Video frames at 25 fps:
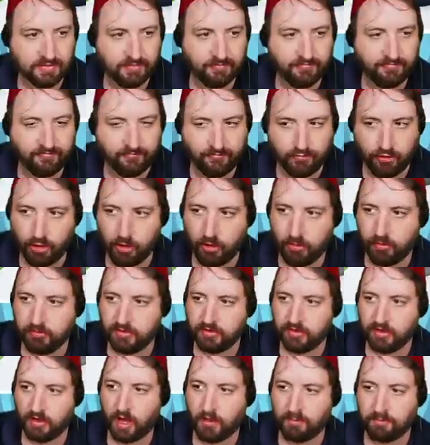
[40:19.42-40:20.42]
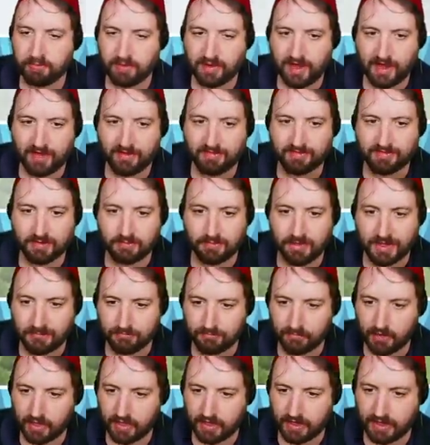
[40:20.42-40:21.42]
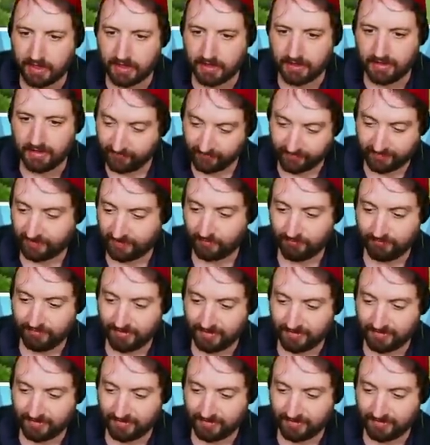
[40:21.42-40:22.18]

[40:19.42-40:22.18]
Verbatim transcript: confirmed a place to make money for some